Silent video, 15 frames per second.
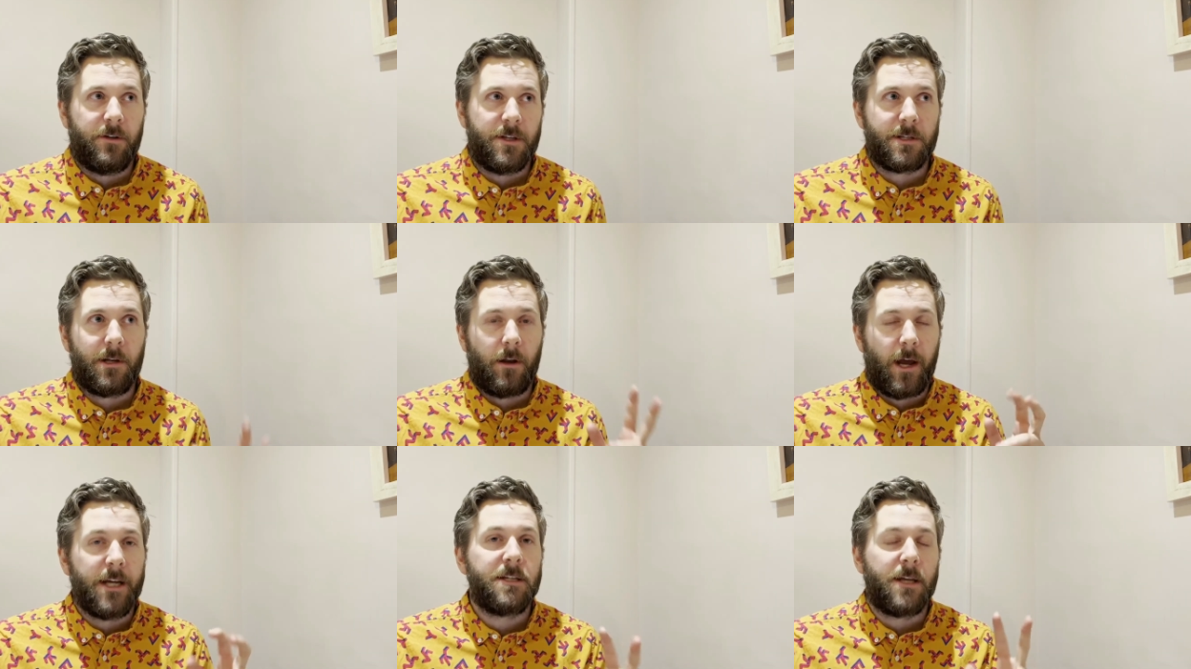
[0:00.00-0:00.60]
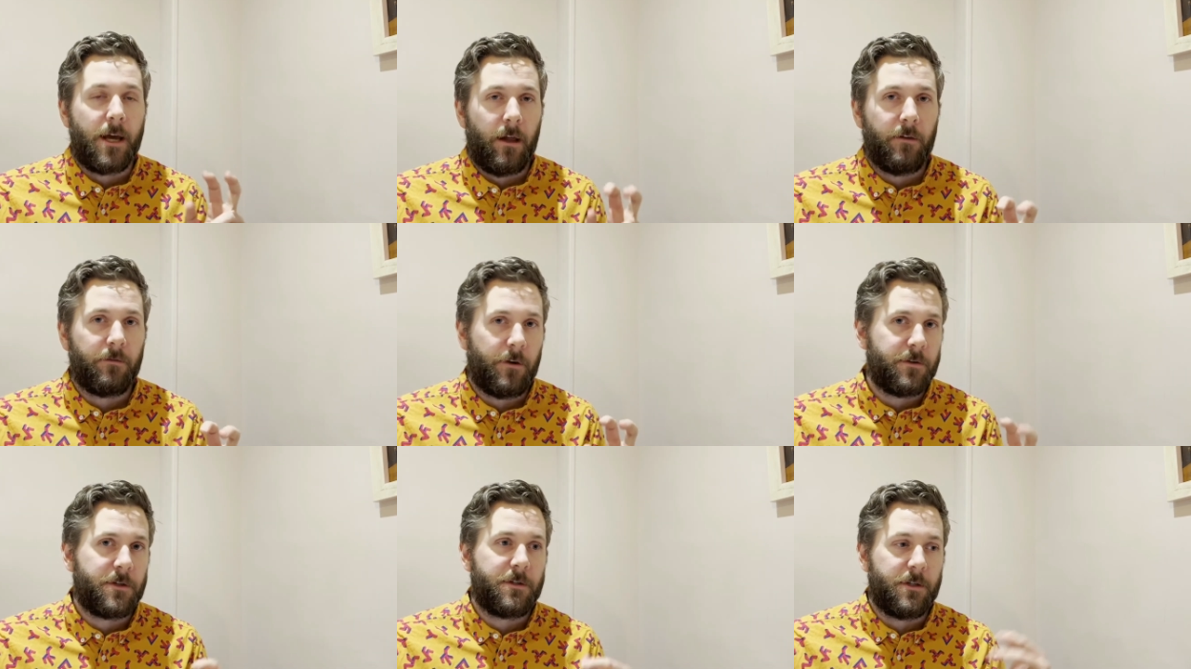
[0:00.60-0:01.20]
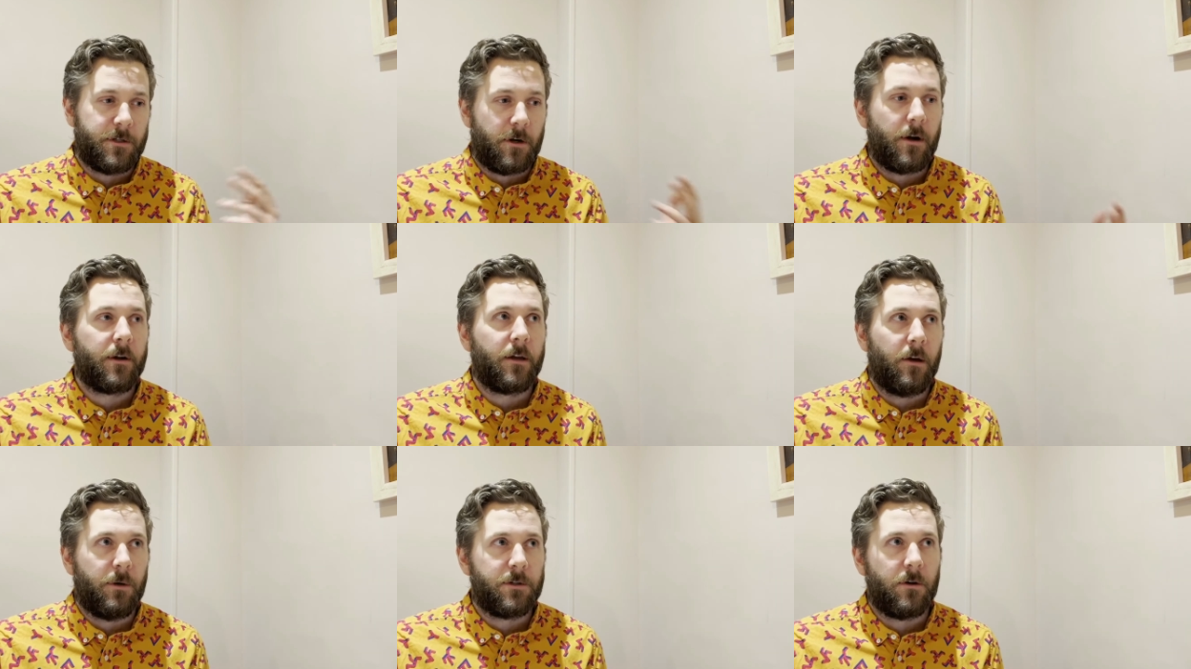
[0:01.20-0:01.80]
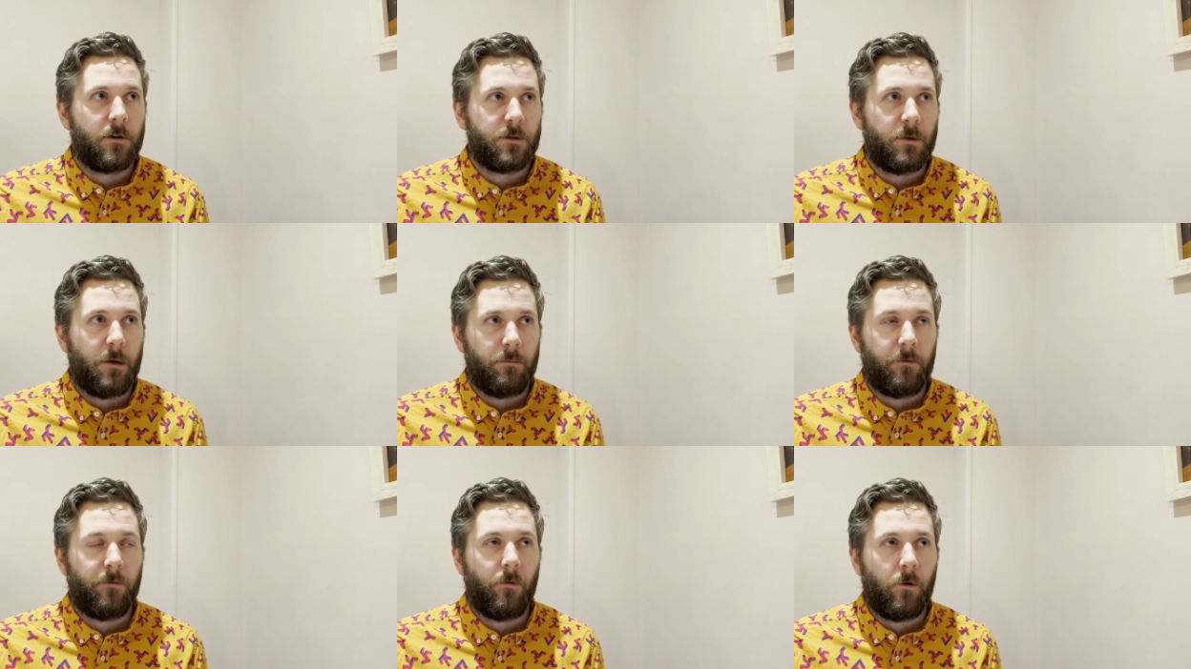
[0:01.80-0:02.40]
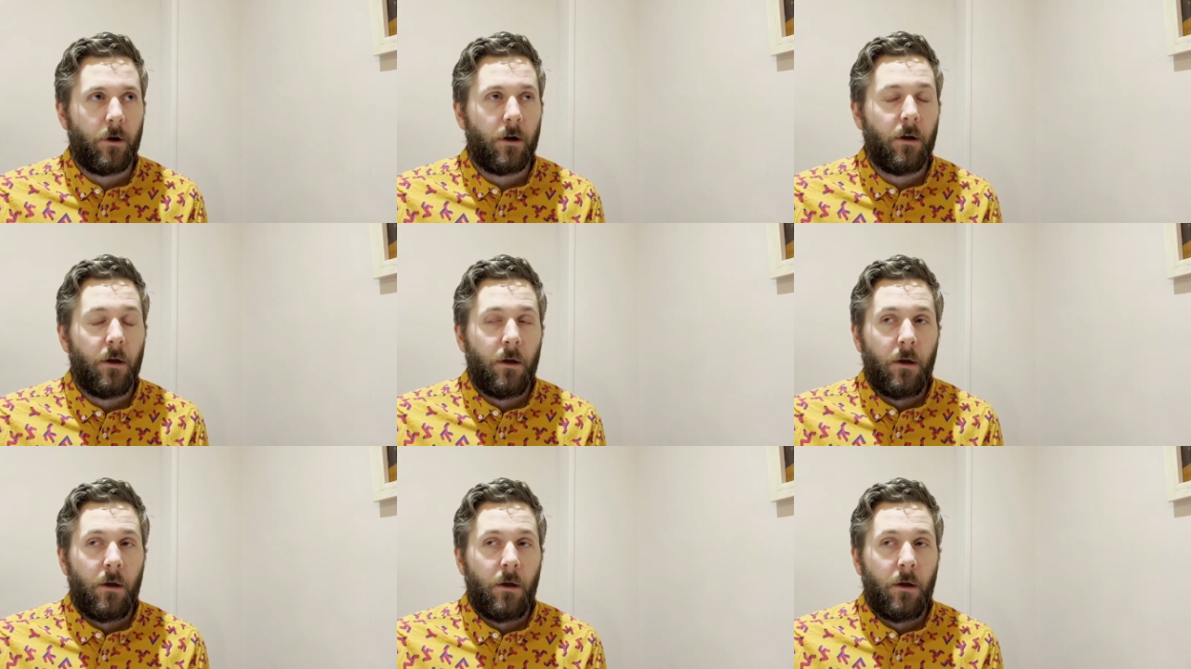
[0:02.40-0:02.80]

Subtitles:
this light L versus the dark L we talked about before,